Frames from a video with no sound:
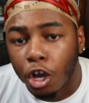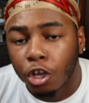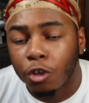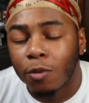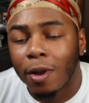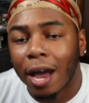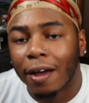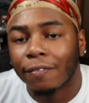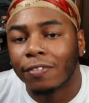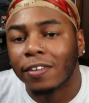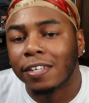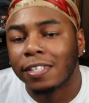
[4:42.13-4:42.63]

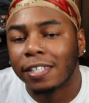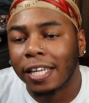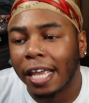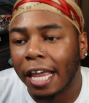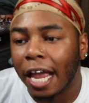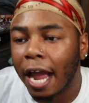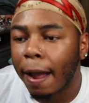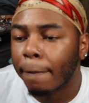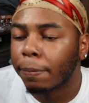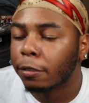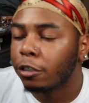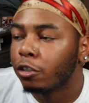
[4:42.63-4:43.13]
You have the
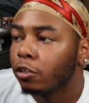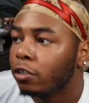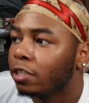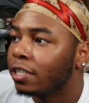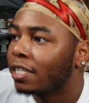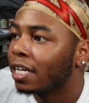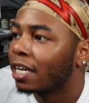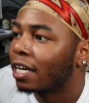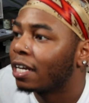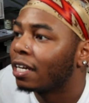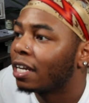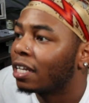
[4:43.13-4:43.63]
same
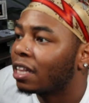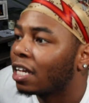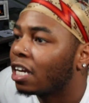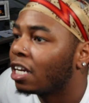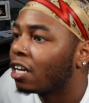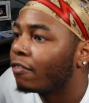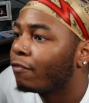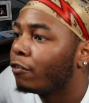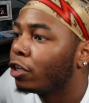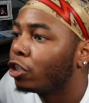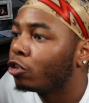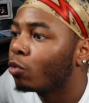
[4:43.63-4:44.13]
opportunities that another
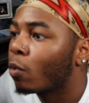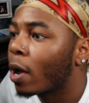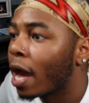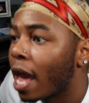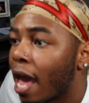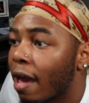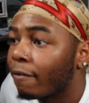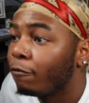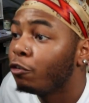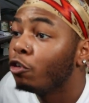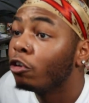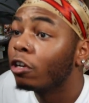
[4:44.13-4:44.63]
individual have.